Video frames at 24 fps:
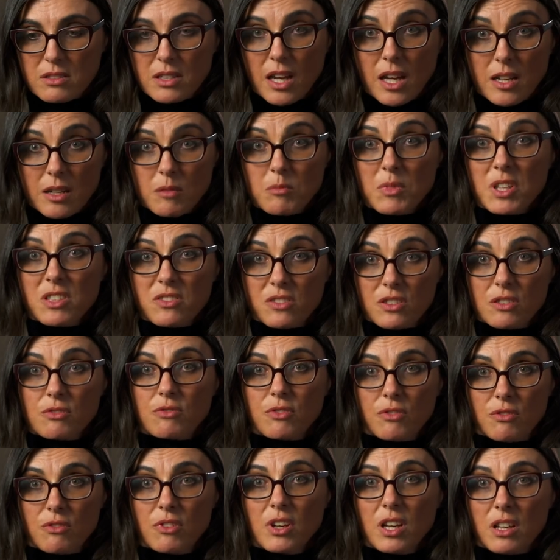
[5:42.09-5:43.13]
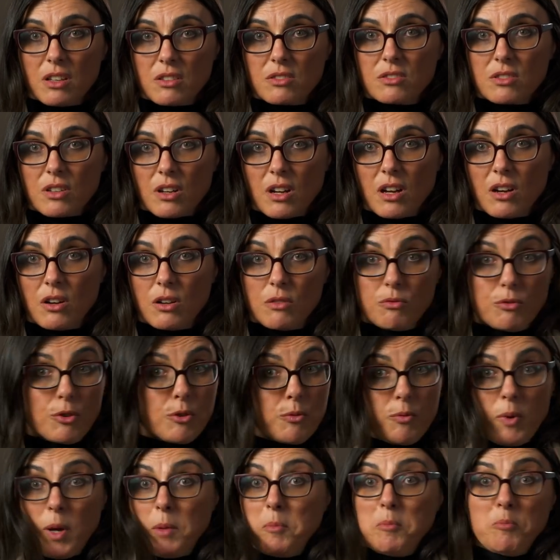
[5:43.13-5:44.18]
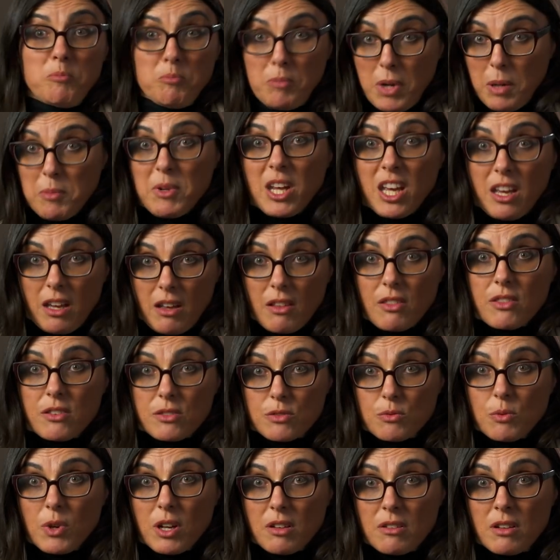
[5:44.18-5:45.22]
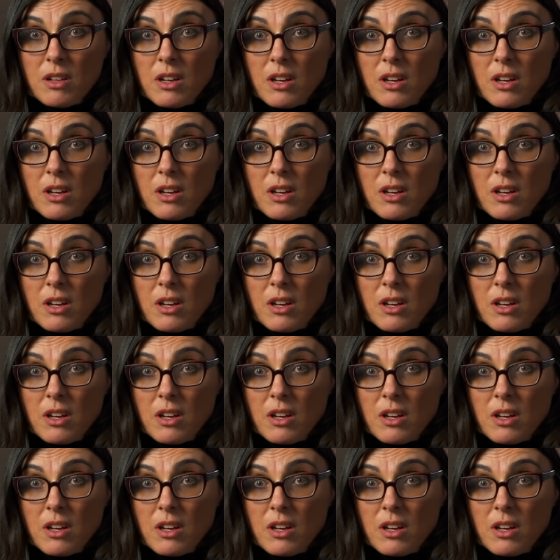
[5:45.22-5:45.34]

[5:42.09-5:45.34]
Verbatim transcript: And it means different things uh, for pub public health as well.